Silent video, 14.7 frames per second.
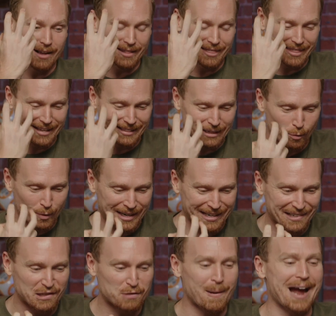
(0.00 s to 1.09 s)
a thing that we can
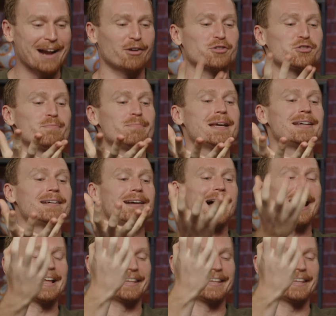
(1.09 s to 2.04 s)
aspire to be. I